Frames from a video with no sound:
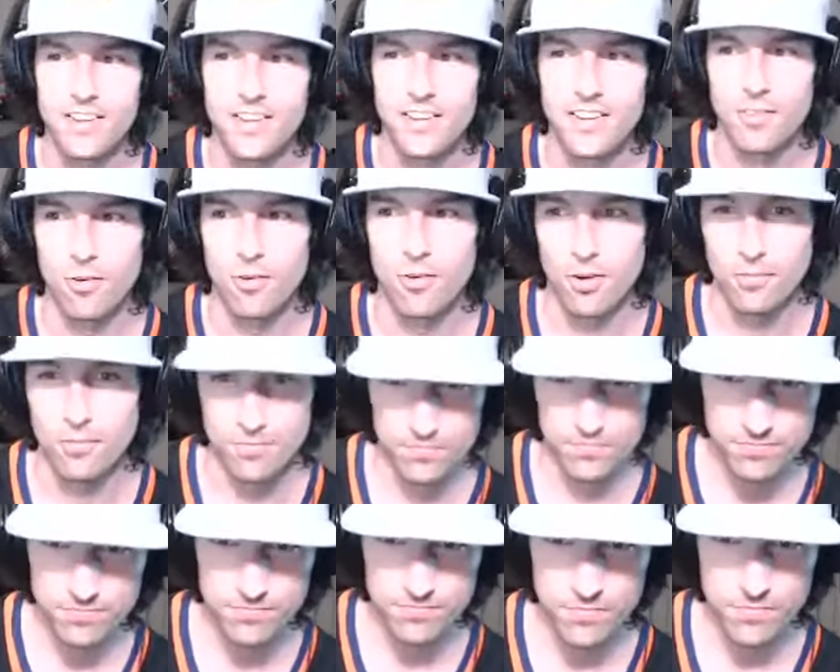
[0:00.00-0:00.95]
Well,
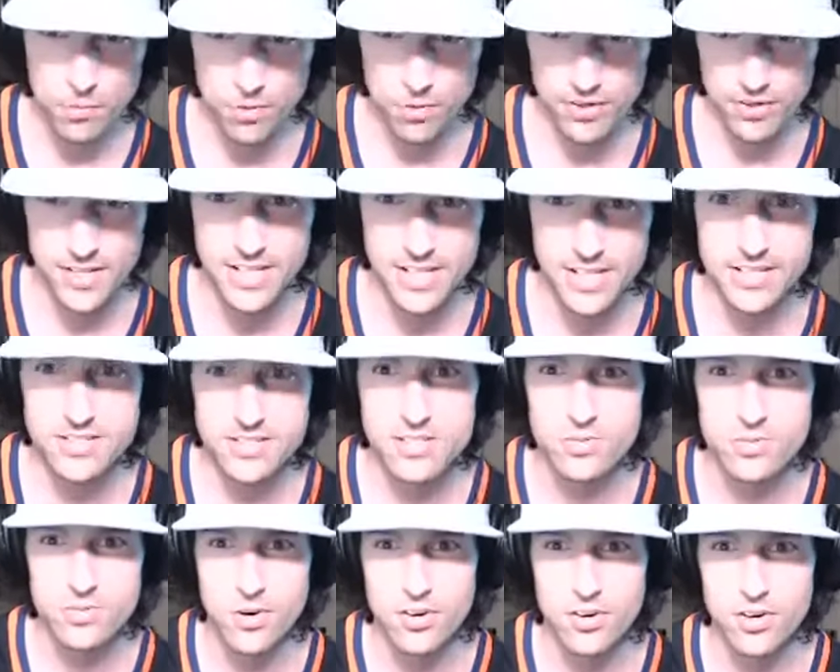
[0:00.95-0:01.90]
we're going to get
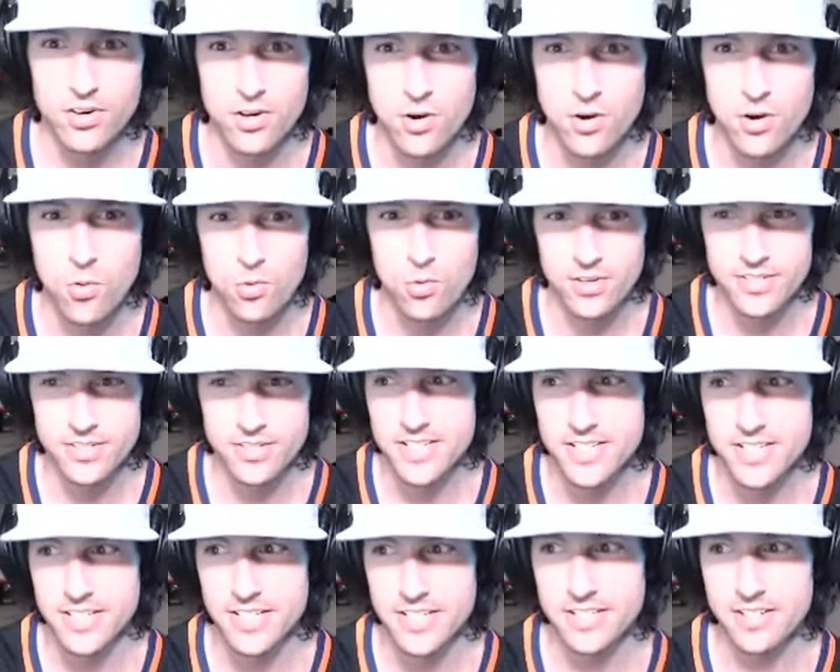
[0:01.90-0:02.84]
into our
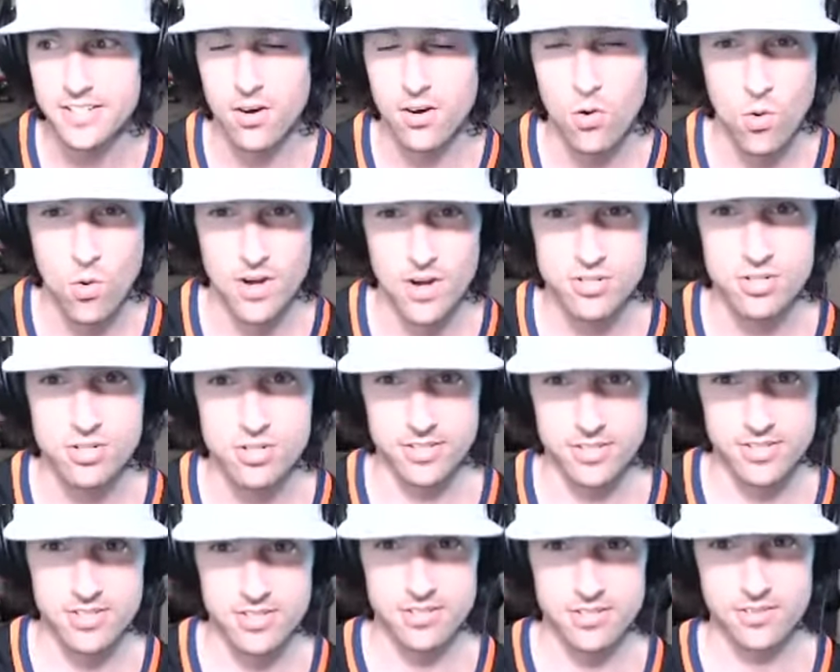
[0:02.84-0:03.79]
quarantine
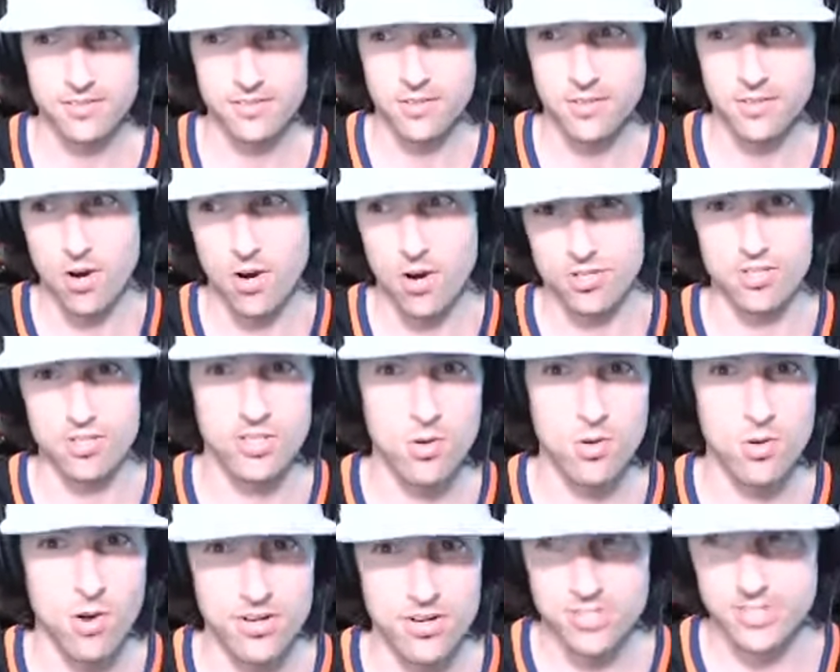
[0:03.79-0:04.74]
questions
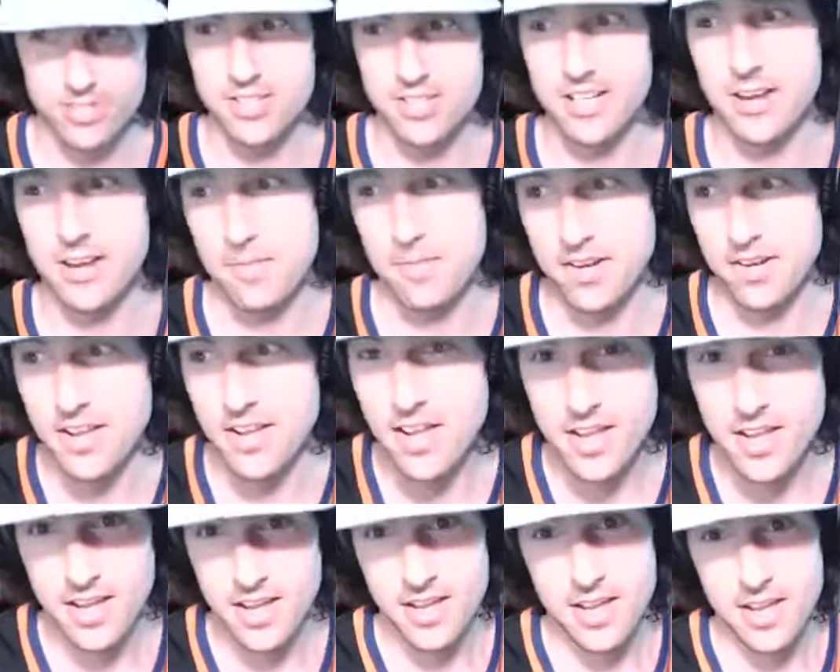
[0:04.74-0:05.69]
segment.
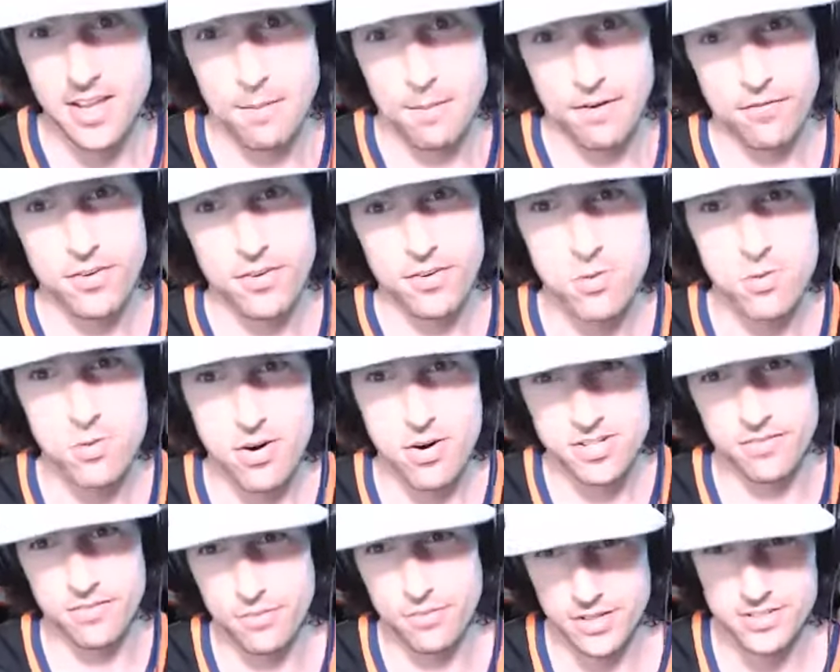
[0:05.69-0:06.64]
My first
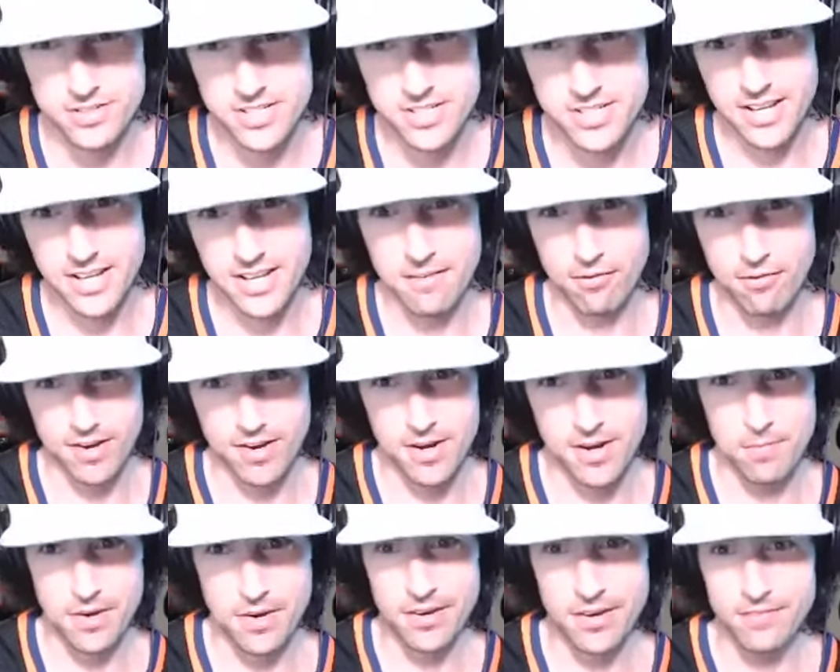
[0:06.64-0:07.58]
question for you tonight,
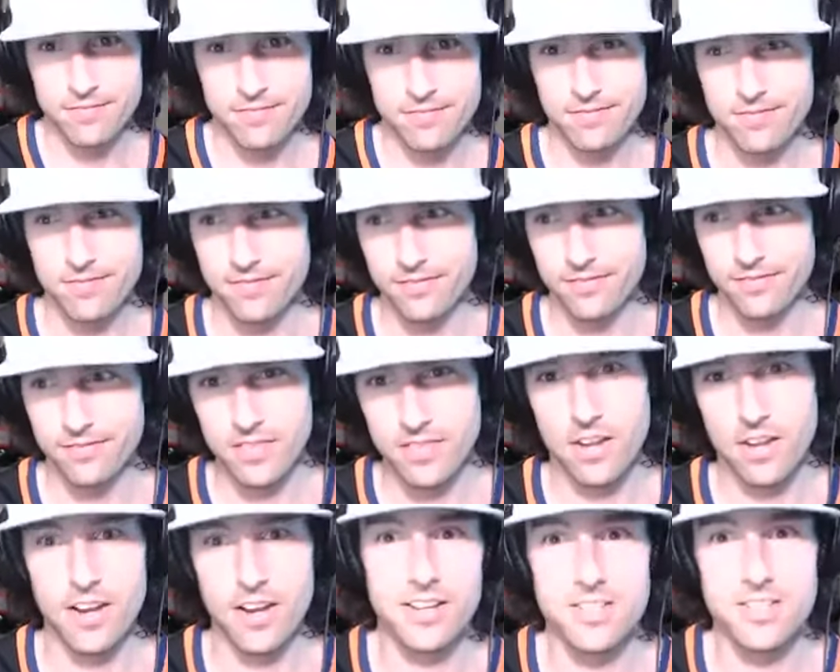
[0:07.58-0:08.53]
Frankie P,
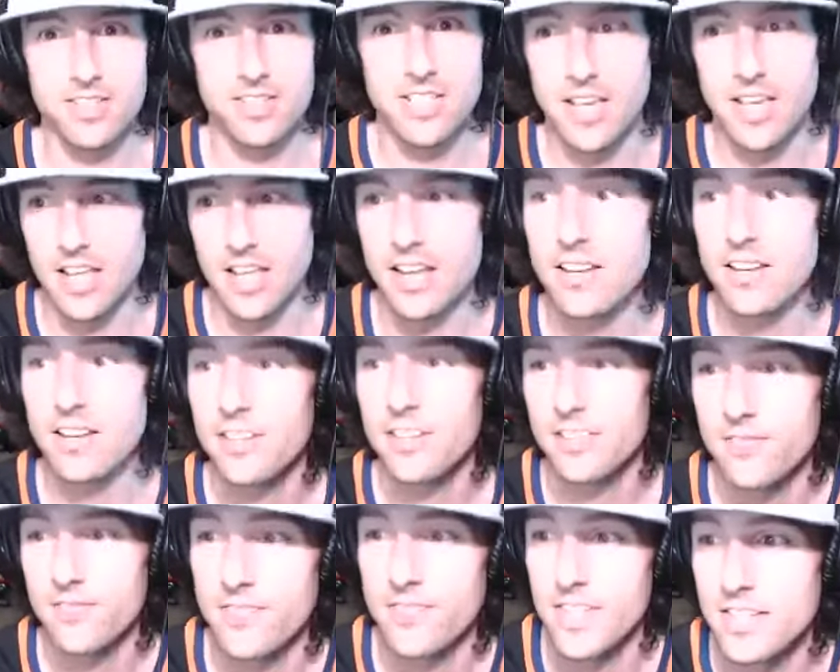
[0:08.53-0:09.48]
I guess today,
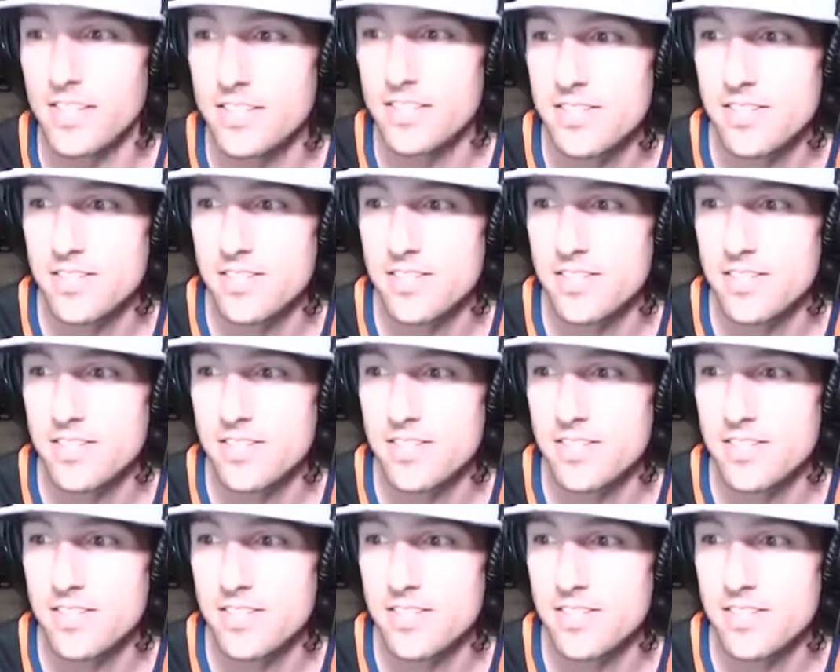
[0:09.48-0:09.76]
is